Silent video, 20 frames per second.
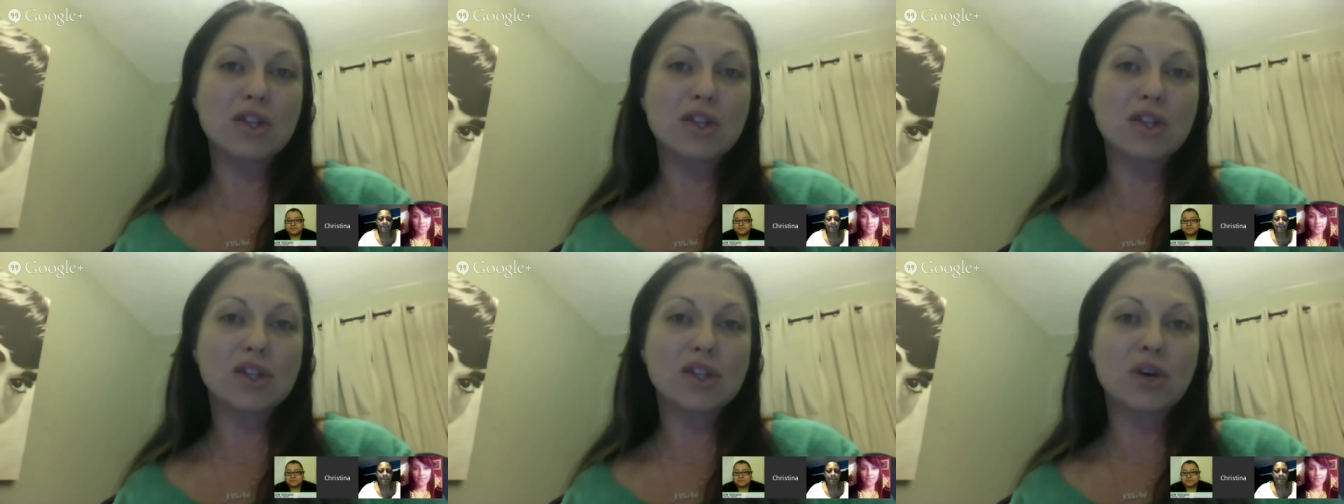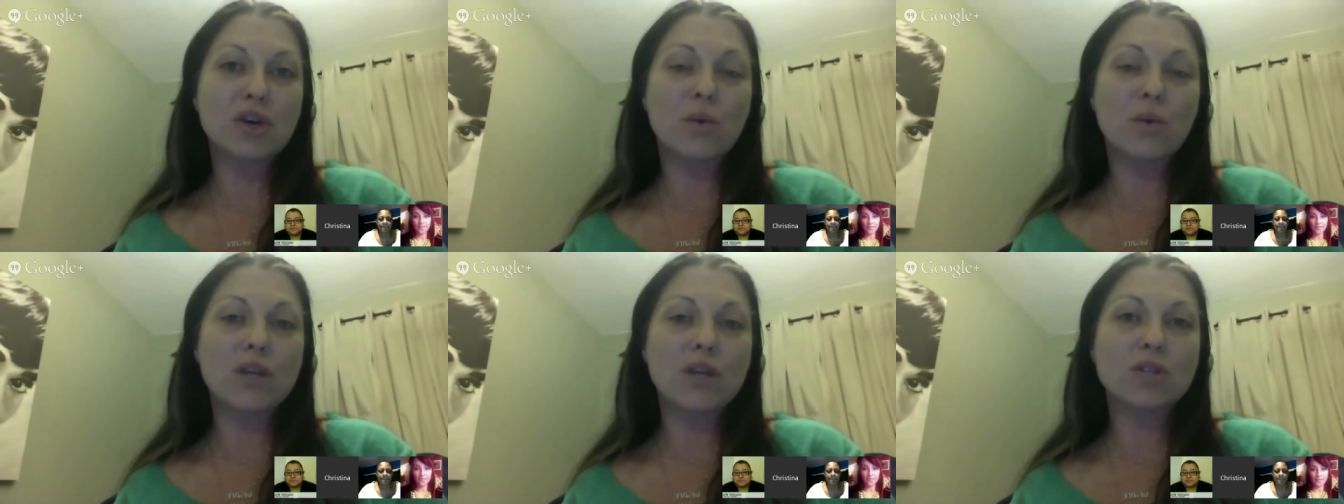So
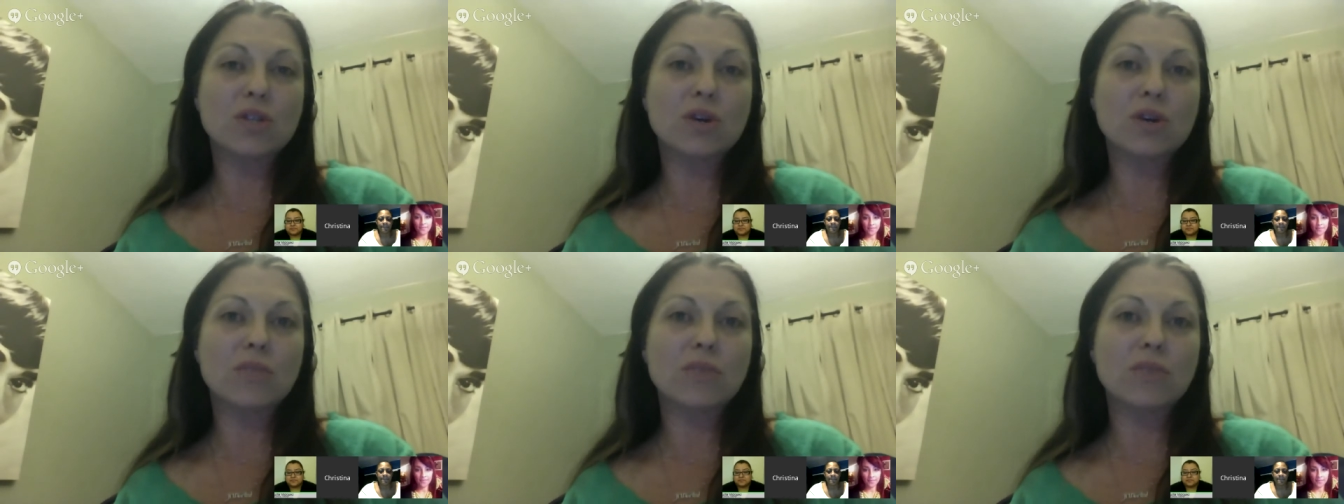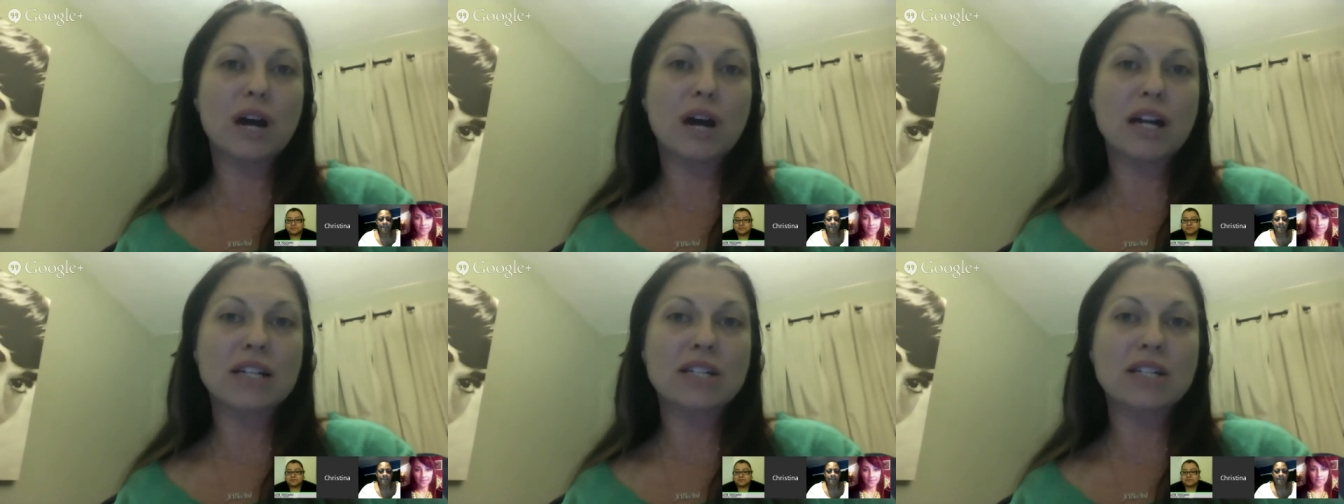we do a
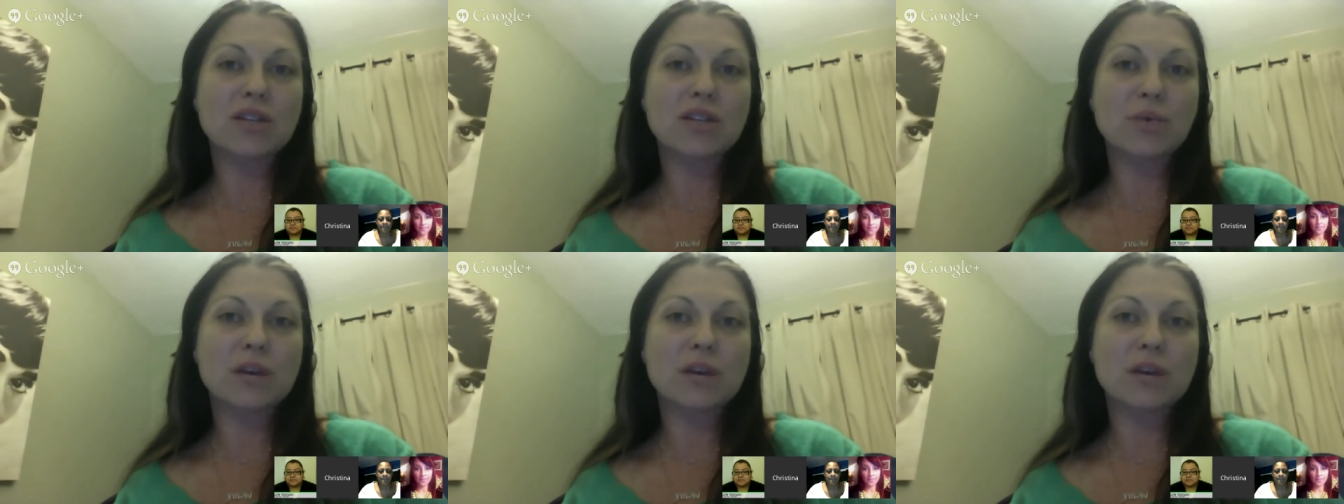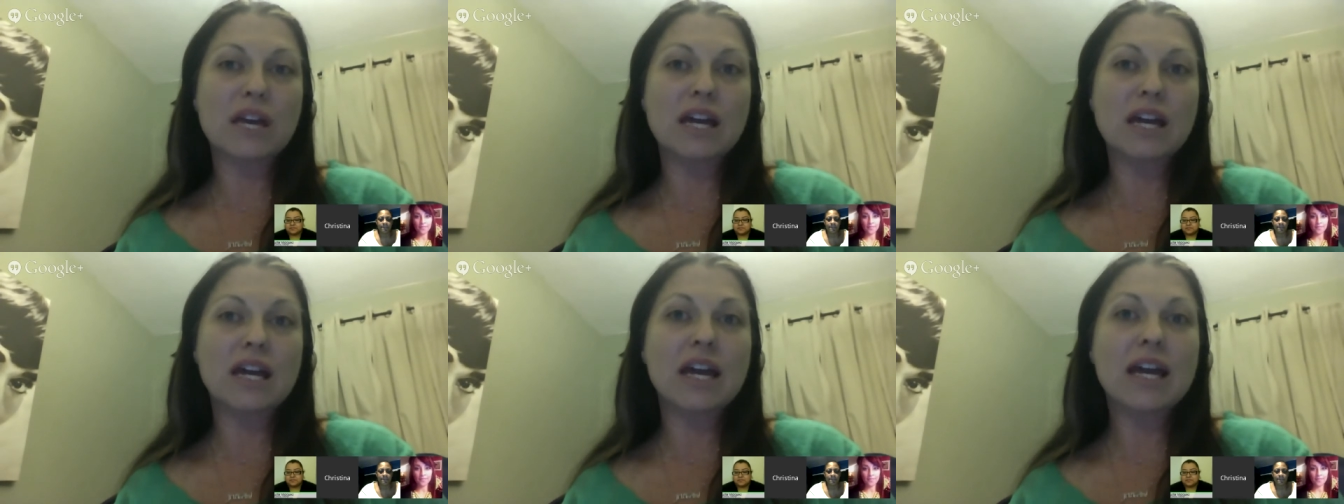product of the
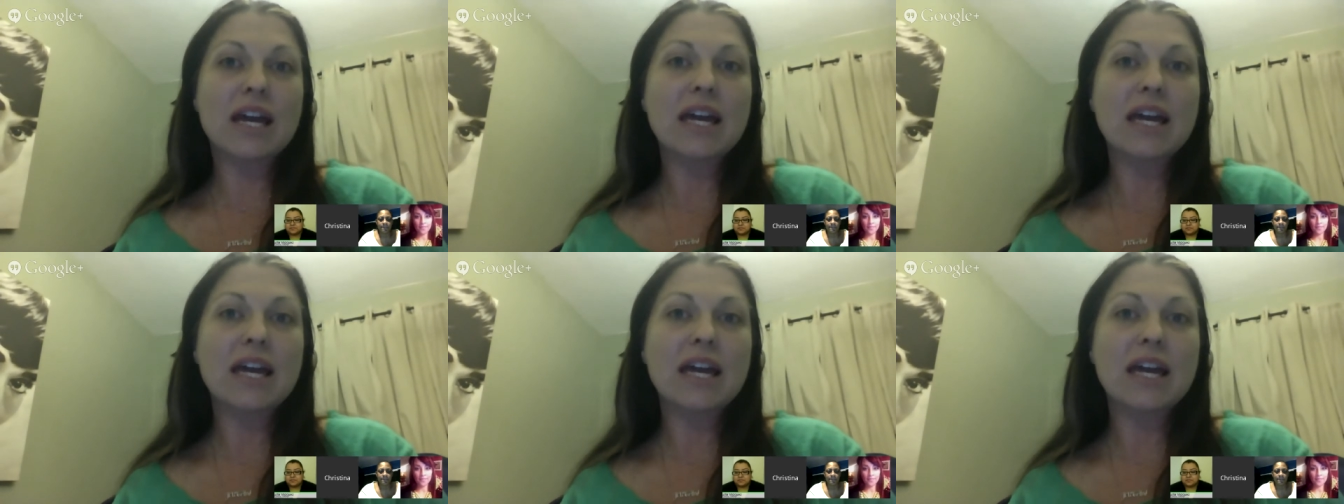week